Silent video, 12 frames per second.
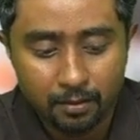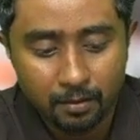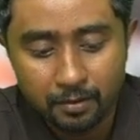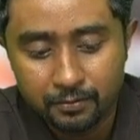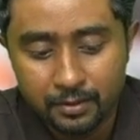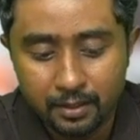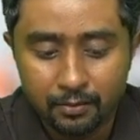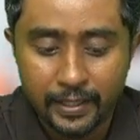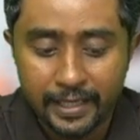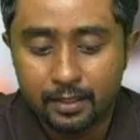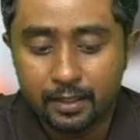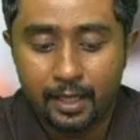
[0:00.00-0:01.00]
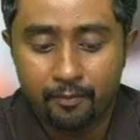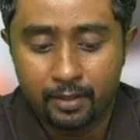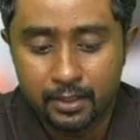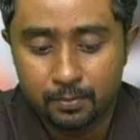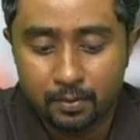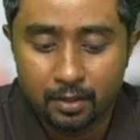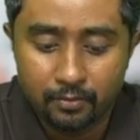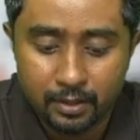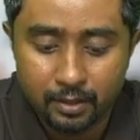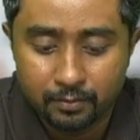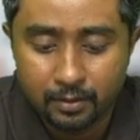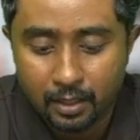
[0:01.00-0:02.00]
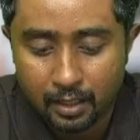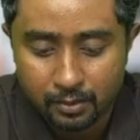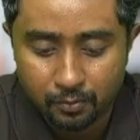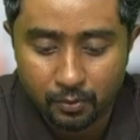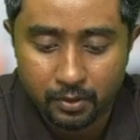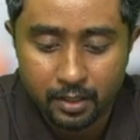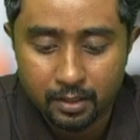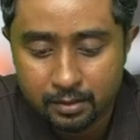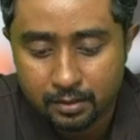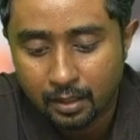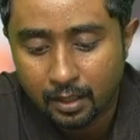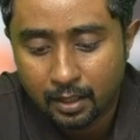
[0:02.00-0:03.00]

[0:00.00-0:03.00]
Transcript: of the weighted average profit of the last 4 years.